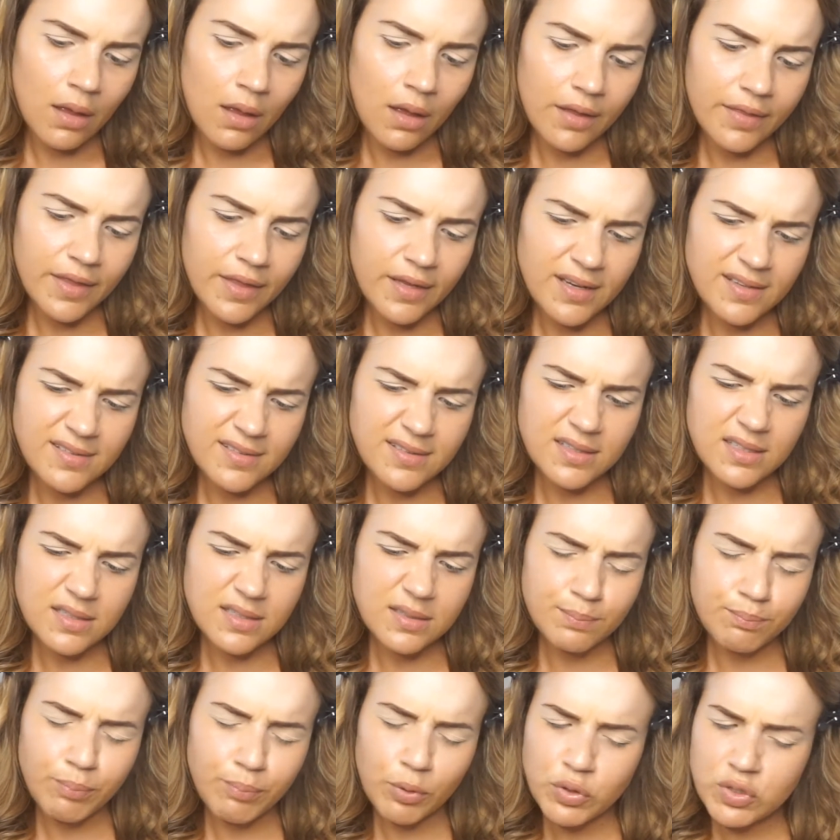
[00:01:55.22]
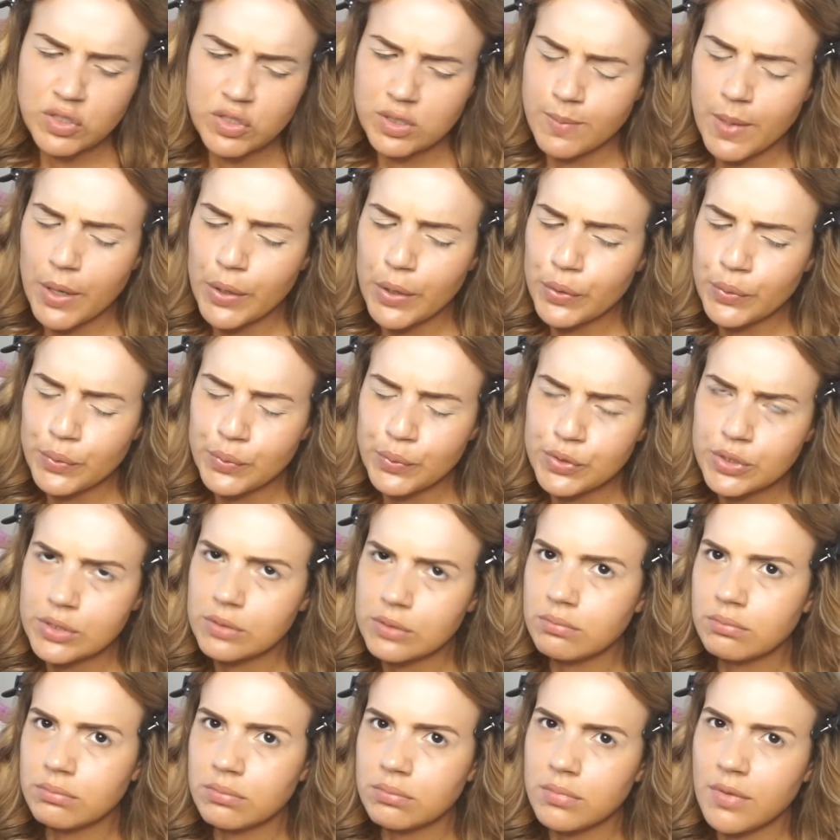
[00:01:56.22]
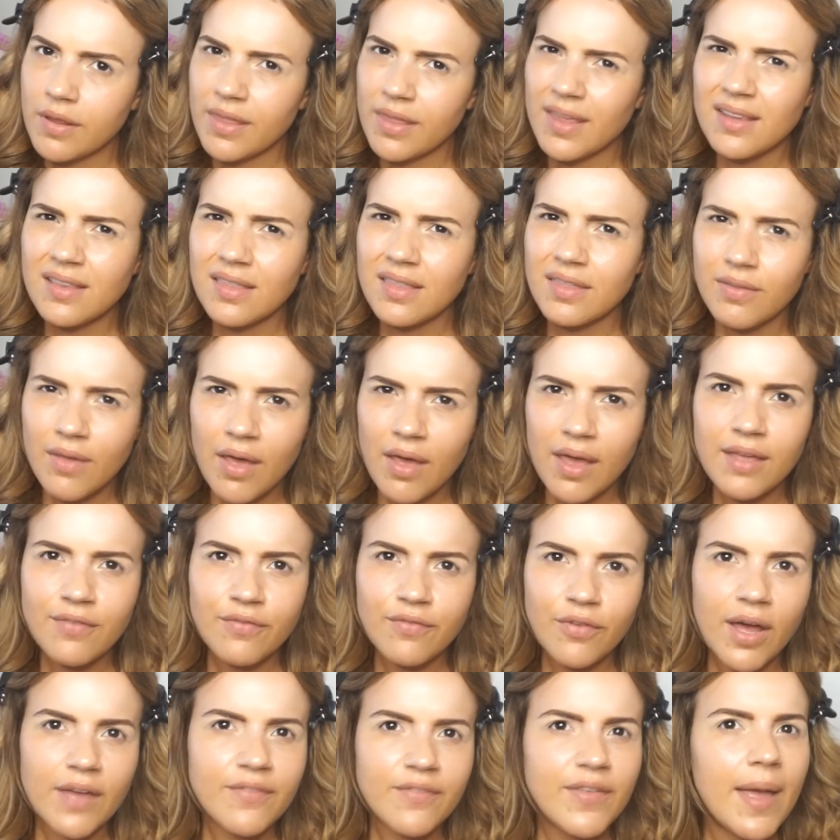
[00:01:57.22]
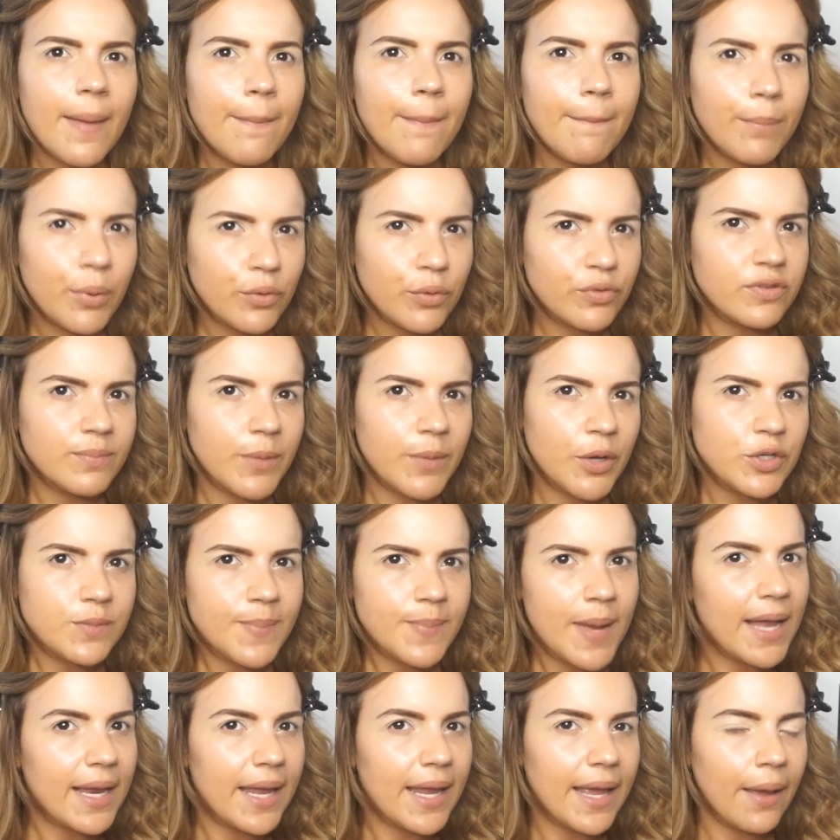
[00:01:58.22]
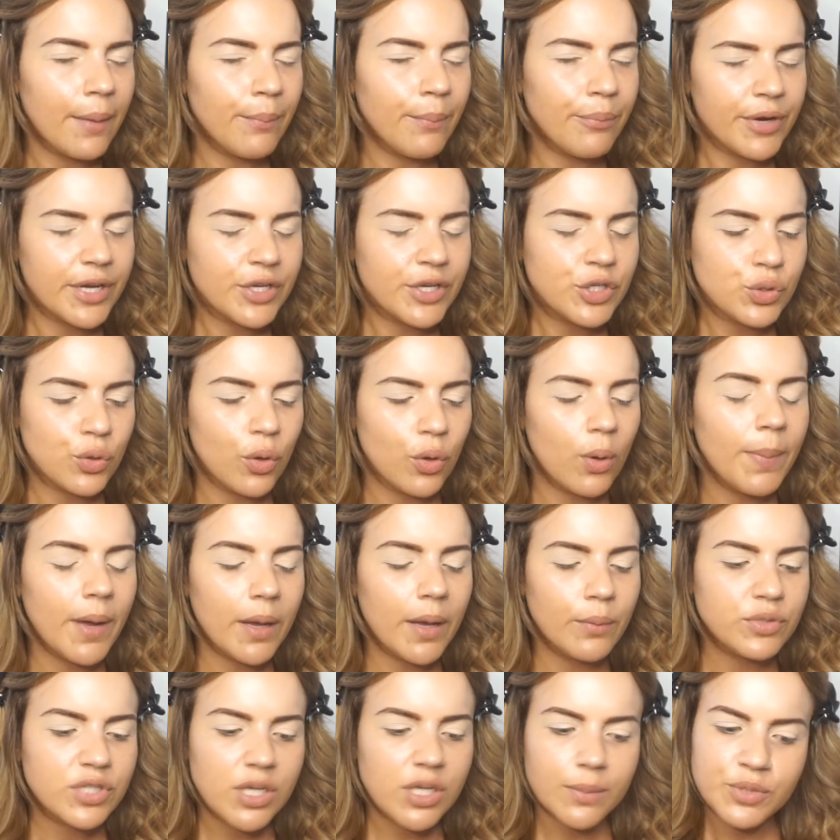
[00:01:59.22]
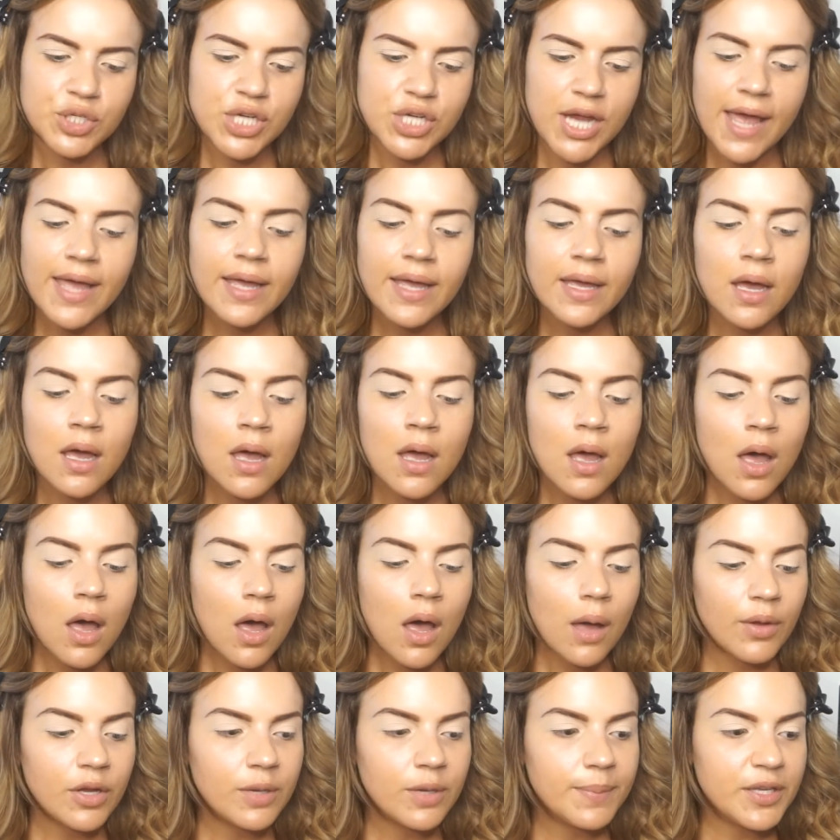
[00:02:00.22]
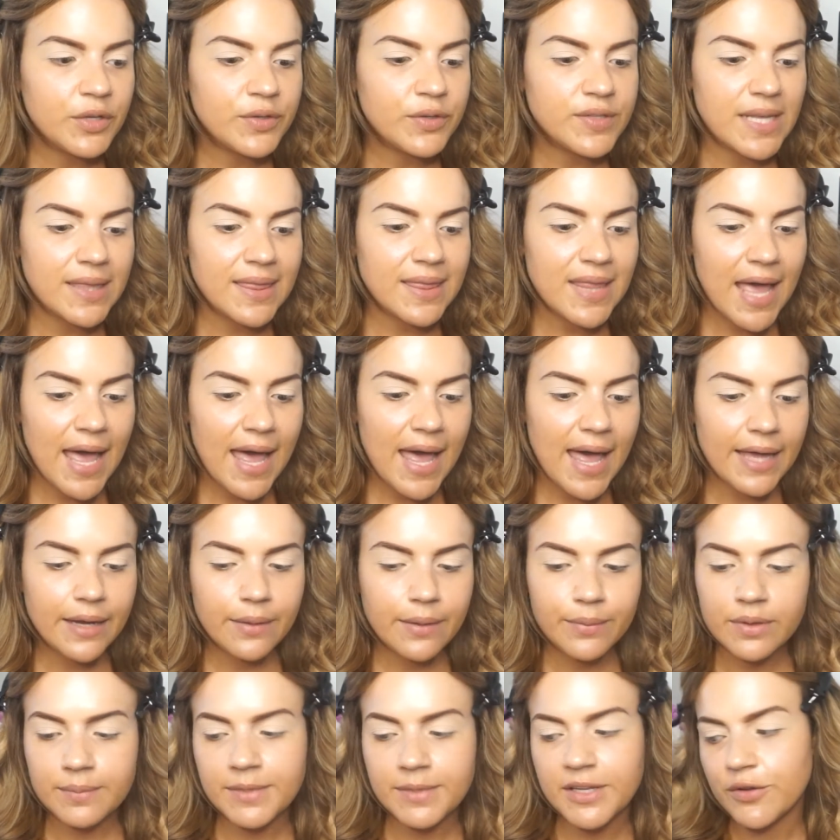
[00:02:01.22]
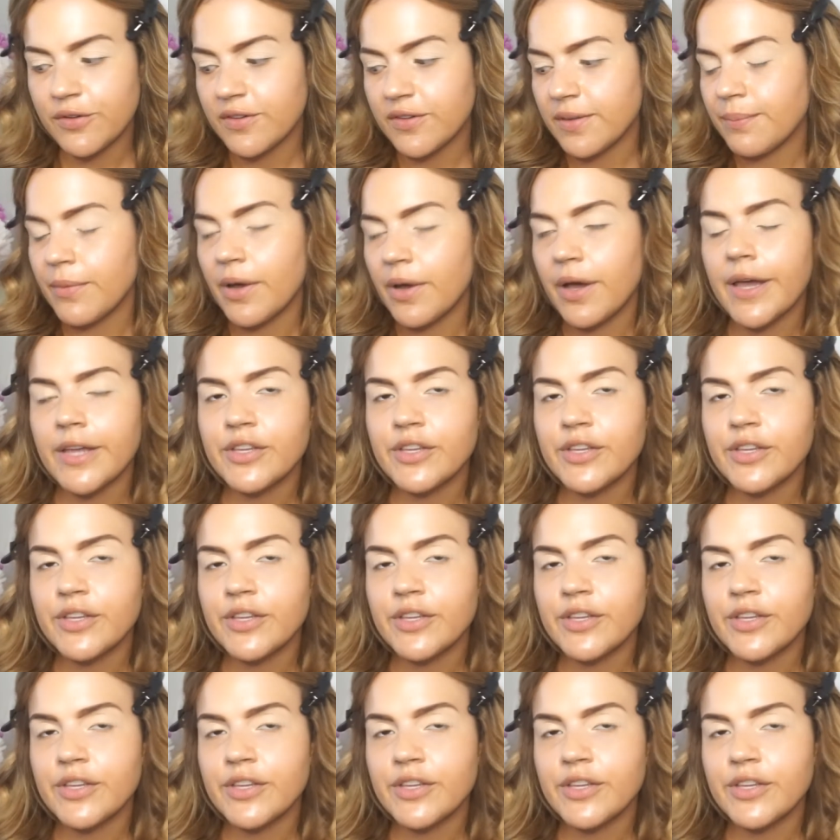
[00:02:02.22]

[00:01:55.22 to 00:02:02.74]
think this is Boss Mode. I think it's 35M Boss Mode palette, I'm pretty sure, but I will double check. I'm going to be using that, and I'm going to be using my